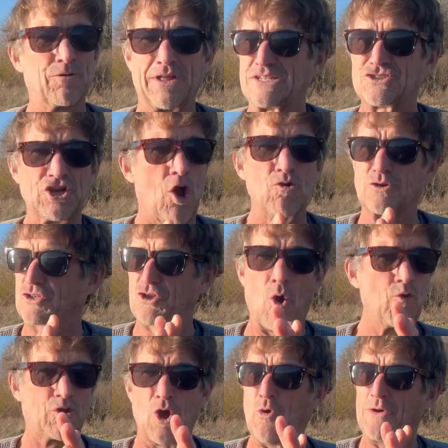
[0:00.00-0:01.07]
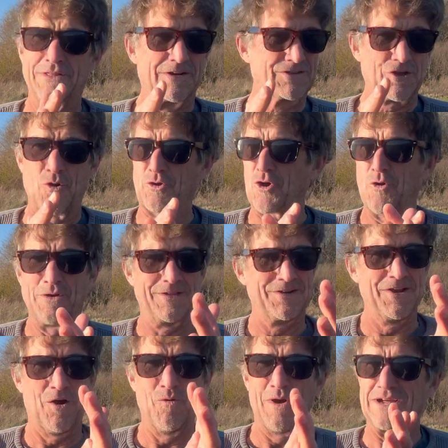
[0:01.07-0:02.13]
We're like, "Joe, don't go in there. Don't go in there.
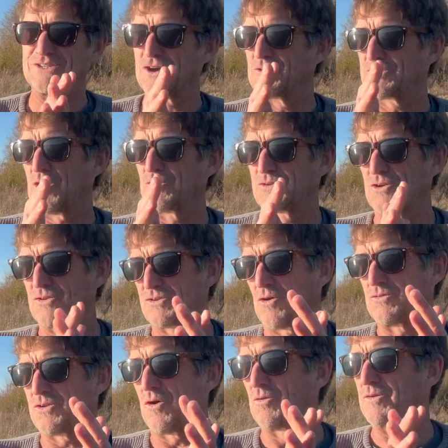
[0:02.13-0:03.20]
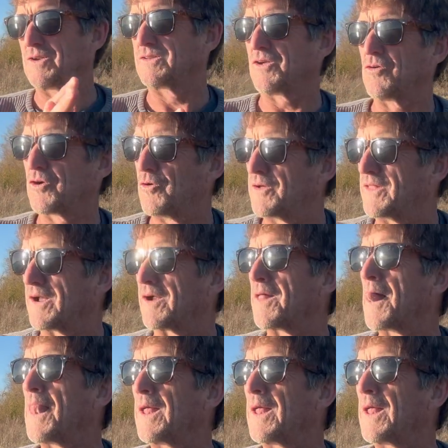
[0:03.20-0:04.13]
No way, Joe. Don't go in there."